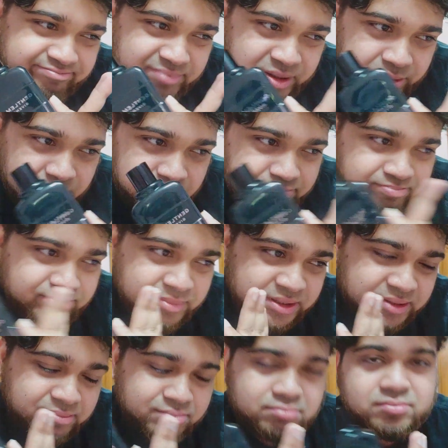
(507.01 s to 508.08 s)
you know,
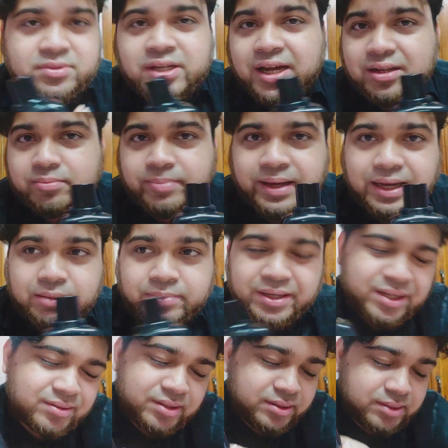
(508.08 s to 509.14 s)
dialed back, but
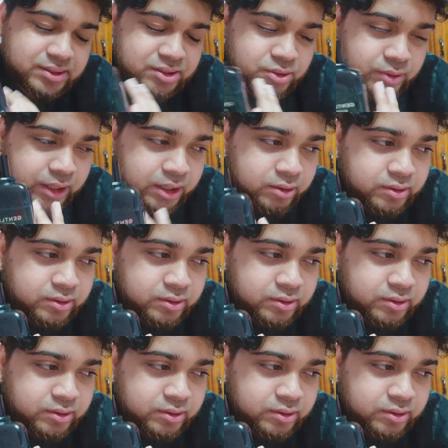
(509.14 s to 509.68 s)
it's okay.